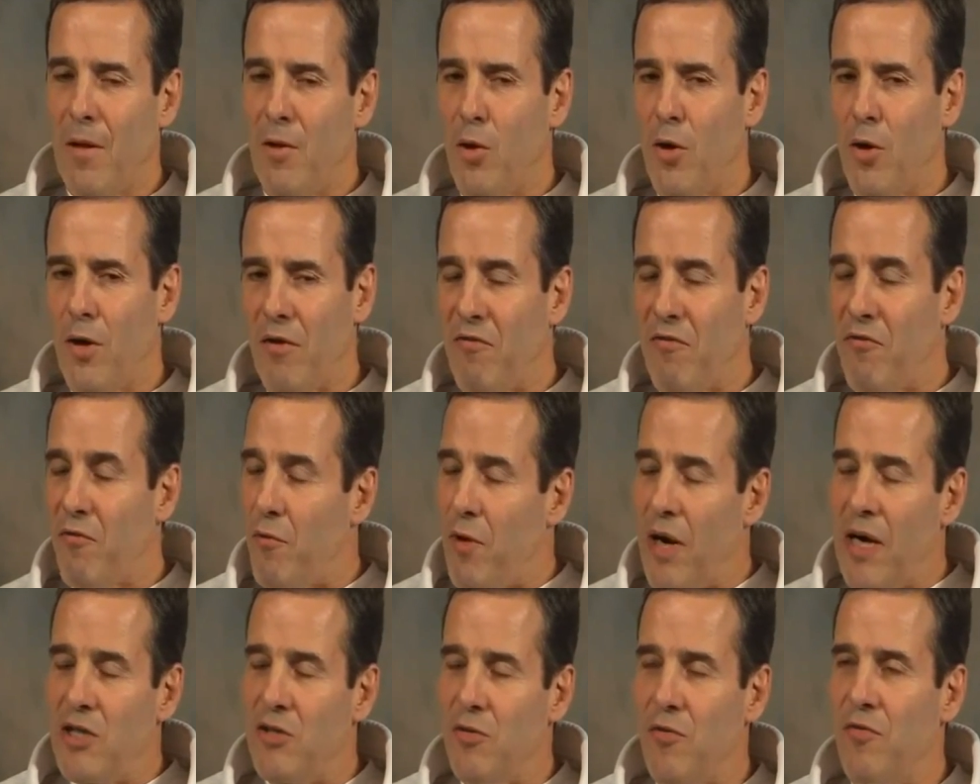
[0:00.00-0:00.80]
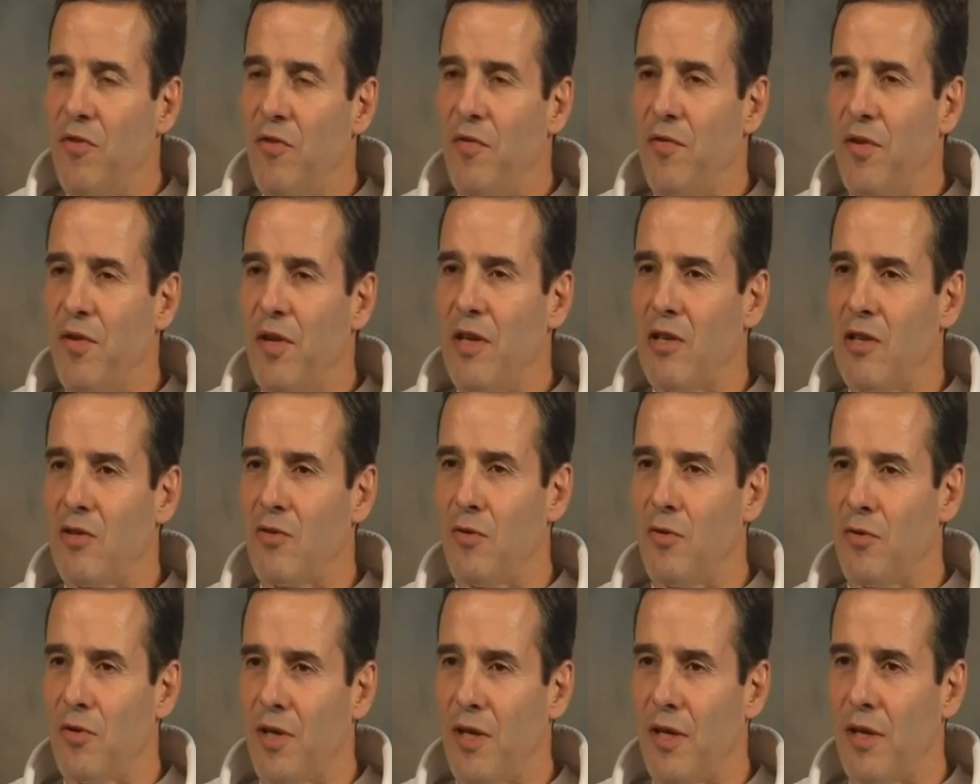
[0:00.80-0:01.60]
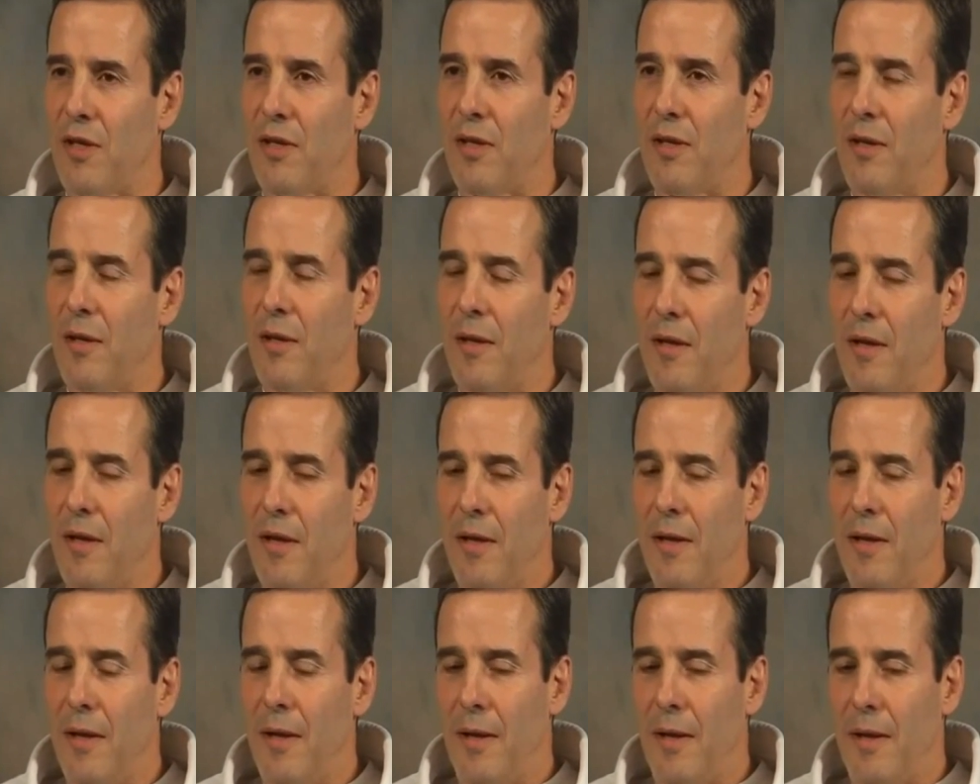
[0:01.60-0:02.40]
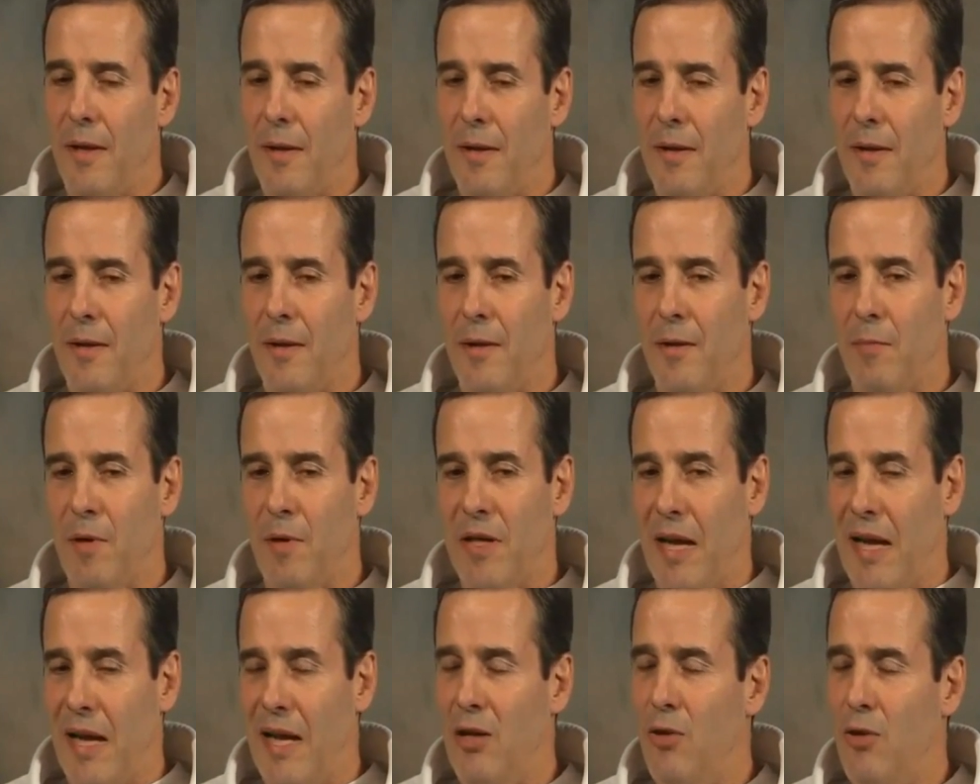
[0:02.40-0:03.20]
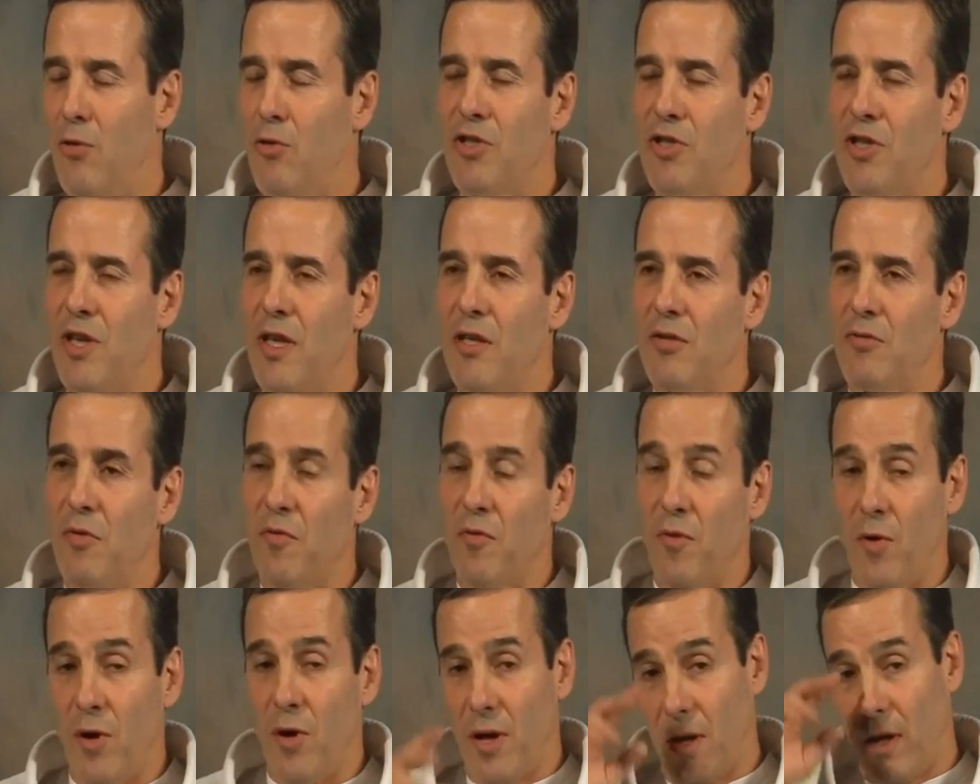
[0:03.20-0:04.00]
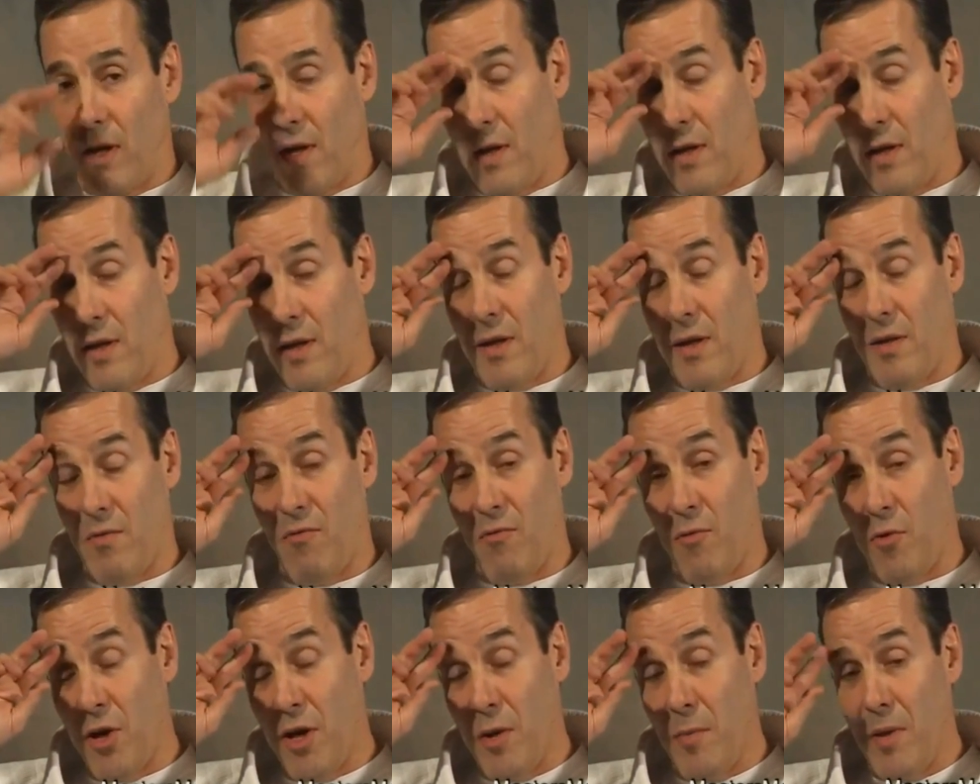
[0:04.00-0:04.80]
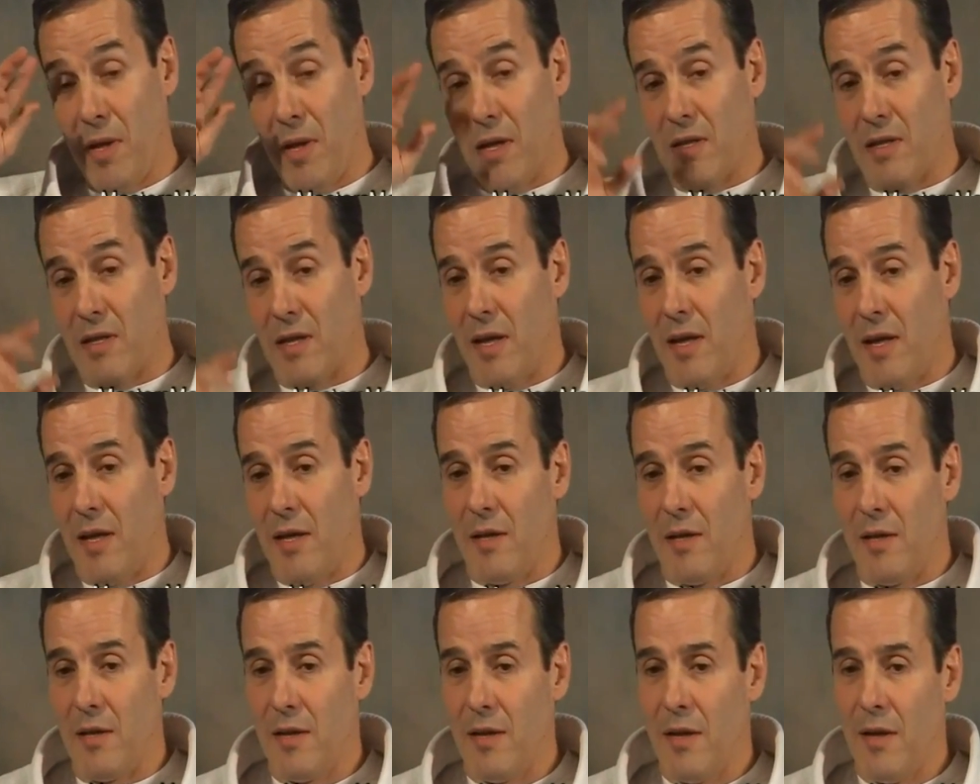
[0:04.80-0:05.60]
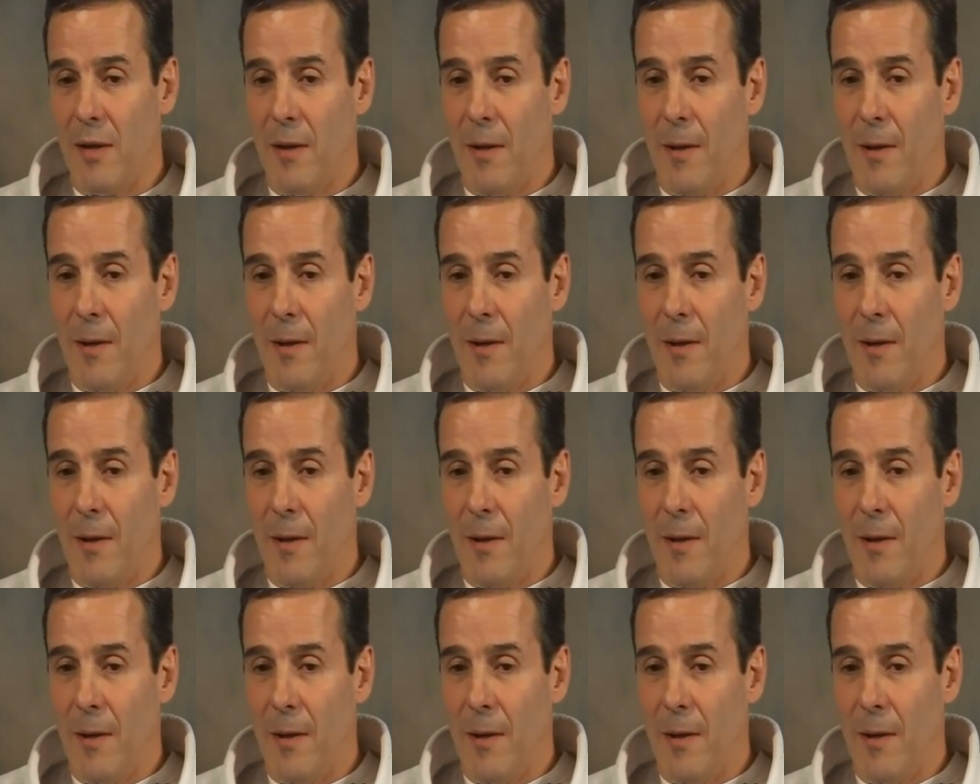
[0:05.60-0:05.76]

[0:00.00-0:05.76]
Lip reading: not a fragile 15 years old kid, and but I had no chance with Royler. And 40 minutes later,